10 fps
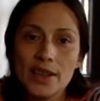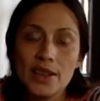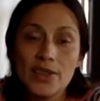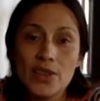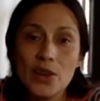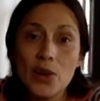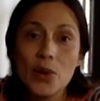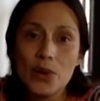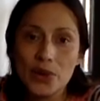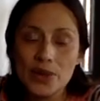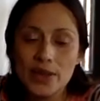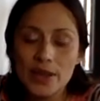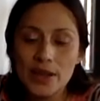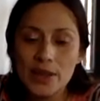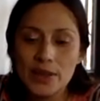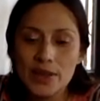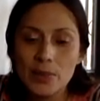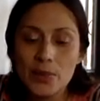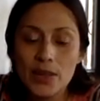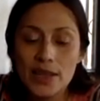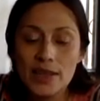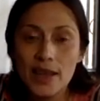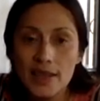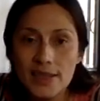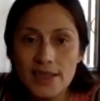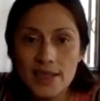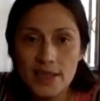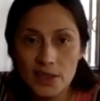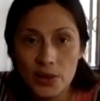of the corn, liberating niacin in the